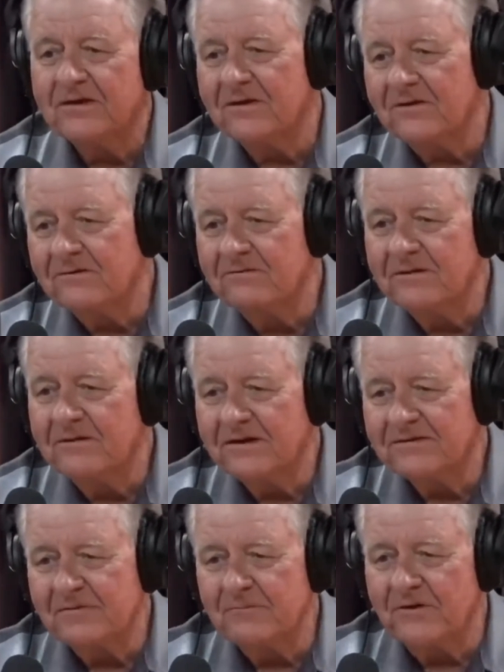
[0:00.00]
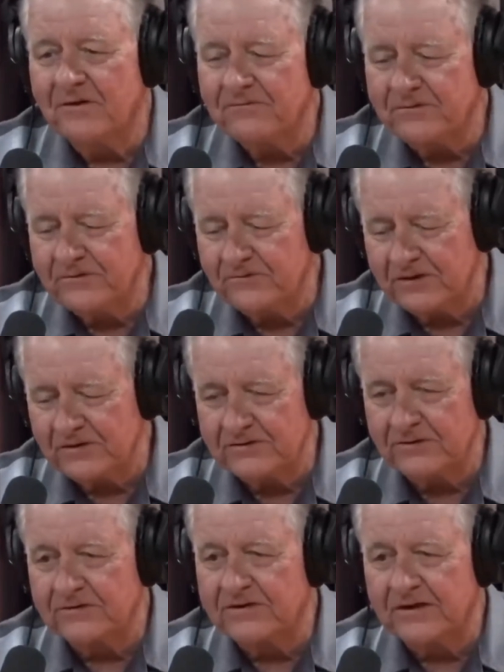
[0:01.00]
you know, if somebody offers you drugs,
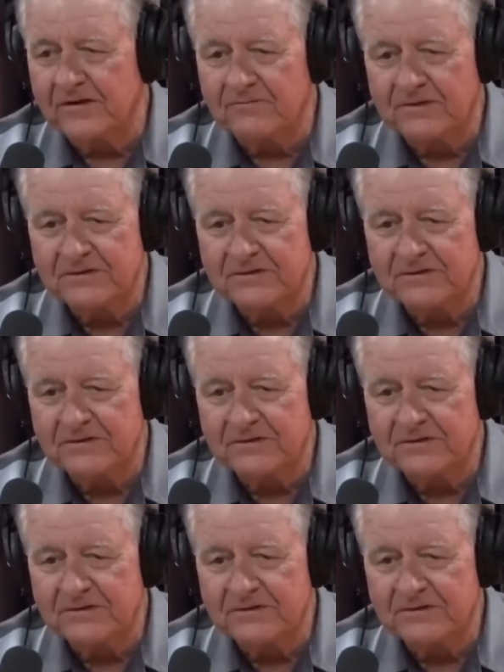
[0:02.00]
don't take them.